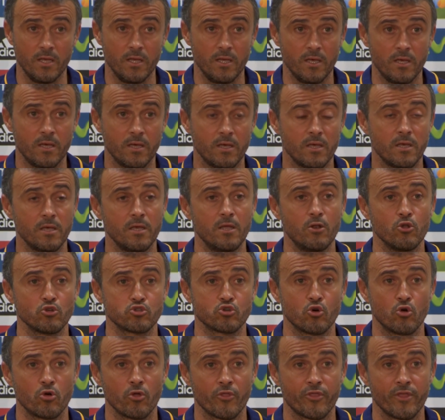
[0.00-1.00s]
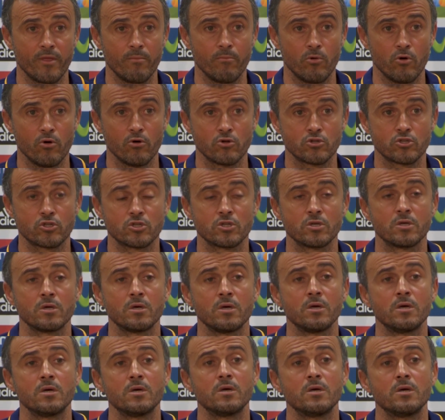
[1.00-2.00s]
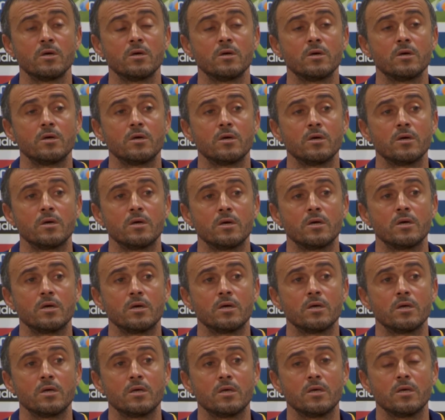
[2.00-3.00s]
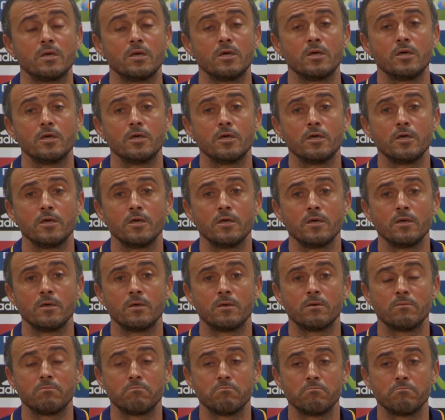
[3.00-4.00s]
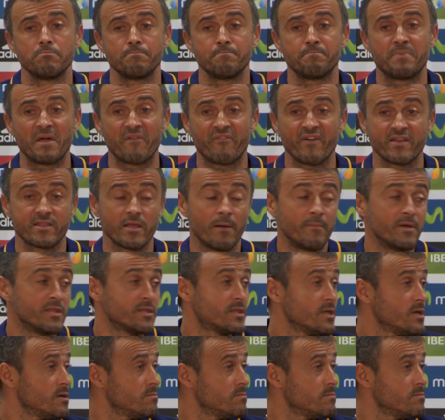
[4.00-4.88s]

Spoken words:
that we played plenty of times against Athletic and that we know each other really well,